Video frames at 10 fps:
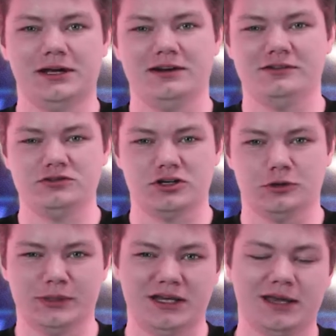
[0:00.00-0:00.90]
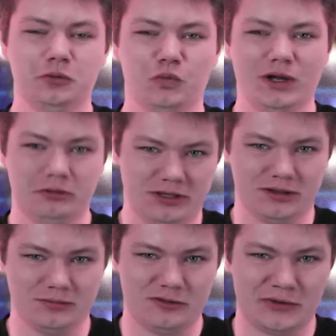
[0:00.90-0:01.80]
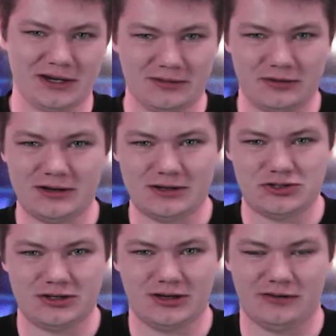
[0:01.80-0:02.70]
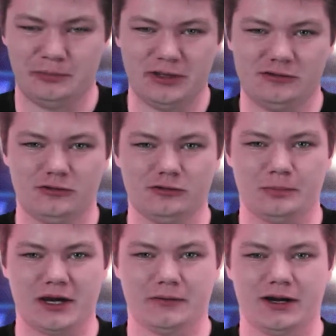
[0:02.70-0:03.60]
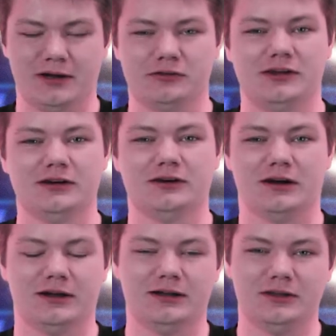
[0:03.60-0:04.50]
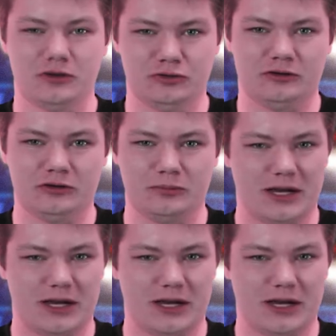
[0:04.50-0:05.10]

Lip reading: ladies and gentlemen, and welcome to another edition of Pistol's Powerhouse here on YouTube.